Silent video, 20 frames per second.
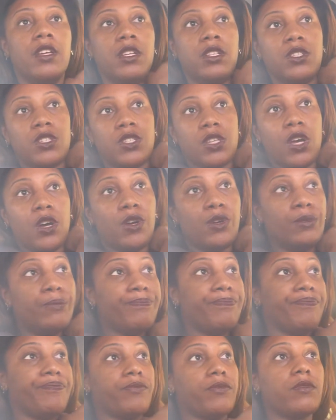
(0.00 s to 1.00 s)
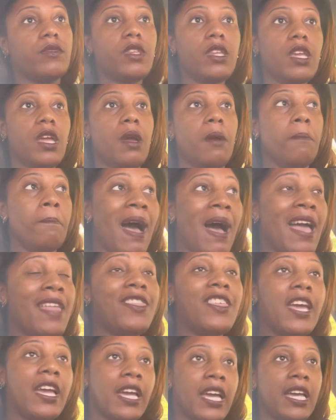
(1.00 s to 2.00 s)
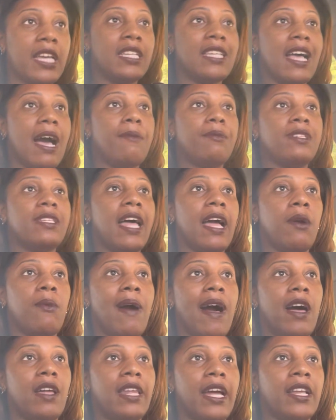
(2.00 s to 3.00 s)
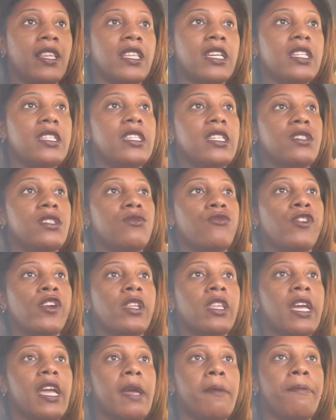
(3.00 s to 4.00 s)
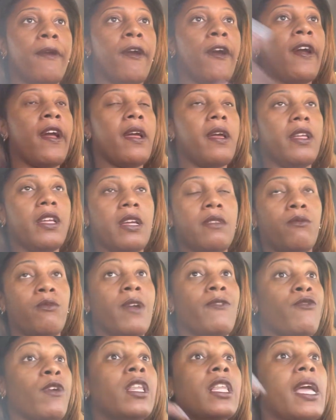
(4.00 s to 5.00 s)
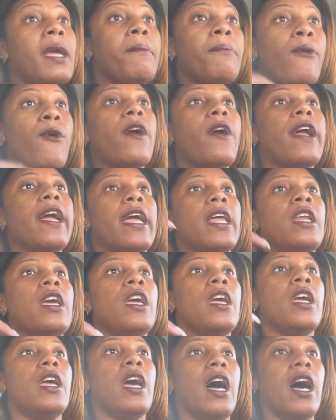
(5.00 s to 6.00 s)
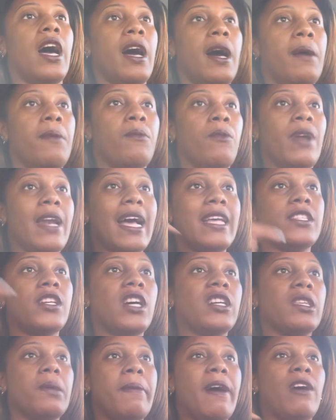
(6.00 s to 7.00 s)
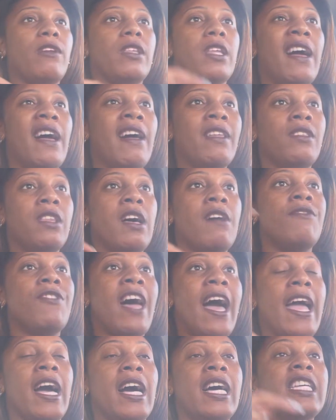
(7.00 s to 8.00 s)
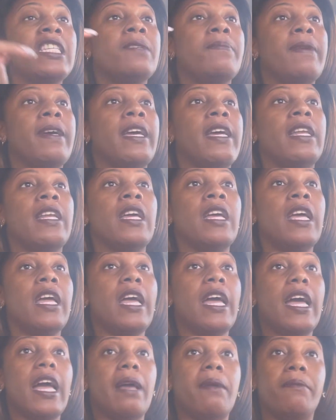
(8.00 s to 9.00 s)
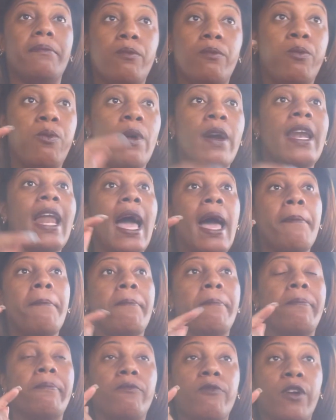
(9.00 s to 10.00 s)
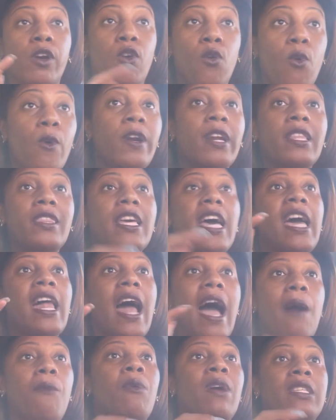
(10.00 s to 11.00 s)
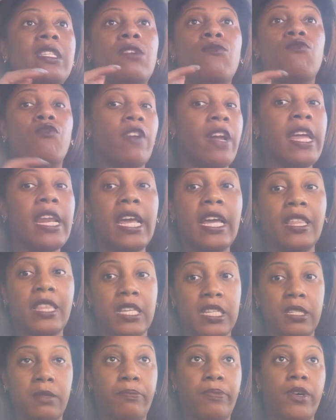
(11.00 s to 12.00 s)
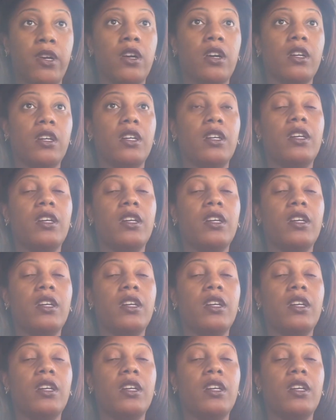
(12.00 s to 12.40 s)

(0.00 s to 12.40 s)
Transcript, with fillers: So my thing is, I was like, wow, like this is really, imperi- really important. Um, when I talked about love thy husband, when I recorded that, I wasn't reading this book.